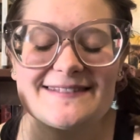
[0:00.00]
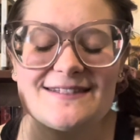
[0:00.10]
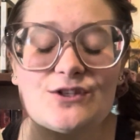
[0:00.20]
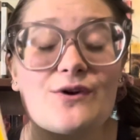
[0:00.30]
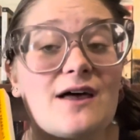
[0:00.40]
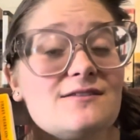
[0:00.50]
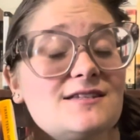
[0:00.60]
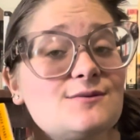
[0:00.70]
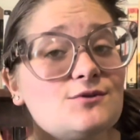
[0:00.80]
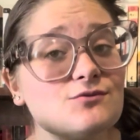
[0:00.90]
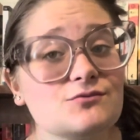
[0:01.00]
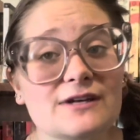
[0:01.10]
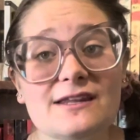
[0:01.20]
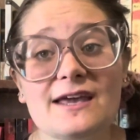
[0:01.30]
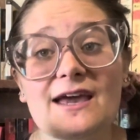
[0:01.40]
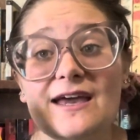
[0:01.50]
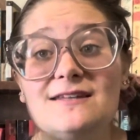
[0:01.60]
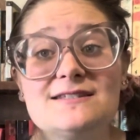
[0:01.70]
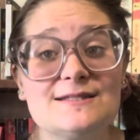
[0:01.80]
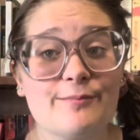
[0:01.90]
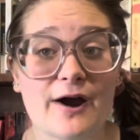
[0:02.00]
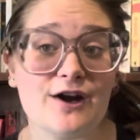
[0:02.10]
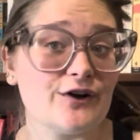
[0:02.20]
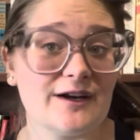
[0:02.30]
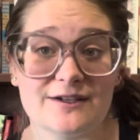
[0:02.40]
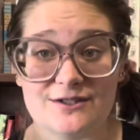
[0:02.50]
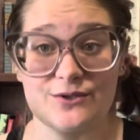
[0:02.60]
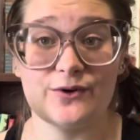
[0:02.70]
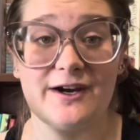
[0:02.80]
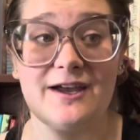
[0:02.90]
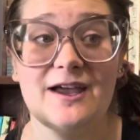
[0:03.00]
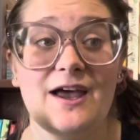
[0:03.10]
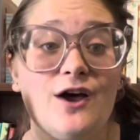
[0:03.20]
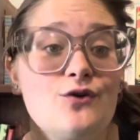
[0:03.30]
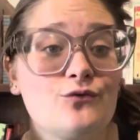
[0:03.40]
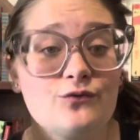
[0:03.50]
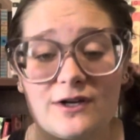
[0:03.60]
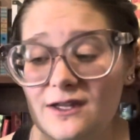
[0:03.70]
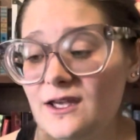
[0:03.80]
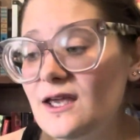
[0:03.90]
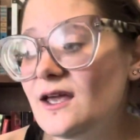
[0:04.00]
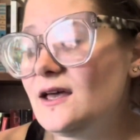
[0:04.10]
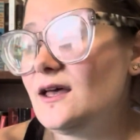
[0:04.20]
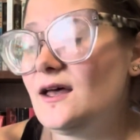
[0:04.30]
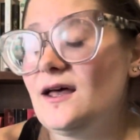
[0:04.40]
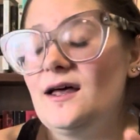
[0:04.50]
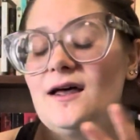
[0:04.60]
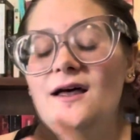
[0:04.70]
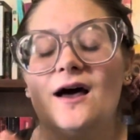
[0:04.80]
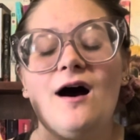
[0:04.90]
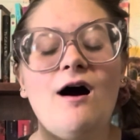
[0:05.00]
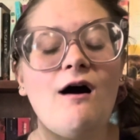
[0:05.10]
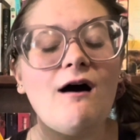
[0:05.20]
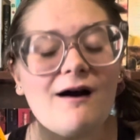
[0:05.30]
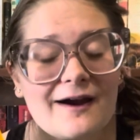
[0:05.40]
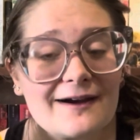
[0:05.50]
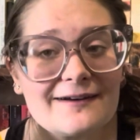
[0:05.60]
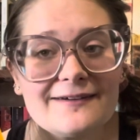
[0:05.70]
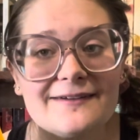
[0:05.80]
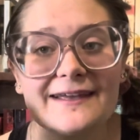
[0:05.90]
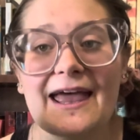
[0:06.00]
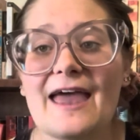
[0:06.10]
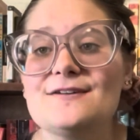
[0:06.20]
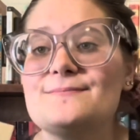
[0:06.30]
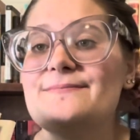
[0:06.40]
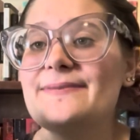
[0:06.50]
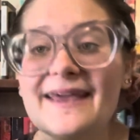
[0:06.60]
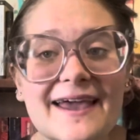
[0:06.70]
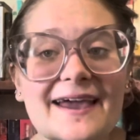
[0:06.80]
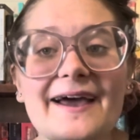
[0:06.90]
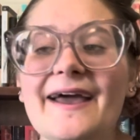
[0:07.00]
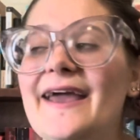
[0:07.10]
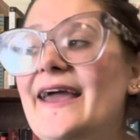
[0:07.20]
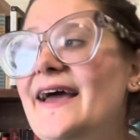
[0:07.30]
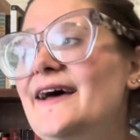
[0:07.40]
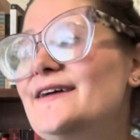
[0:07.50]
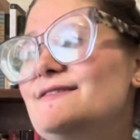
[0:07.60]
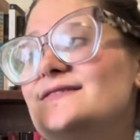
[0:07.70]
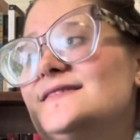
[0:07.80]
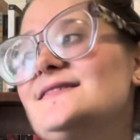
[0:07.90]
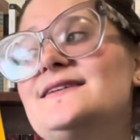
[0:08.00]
So yeah, this was a really inspiring story, really hard and big, and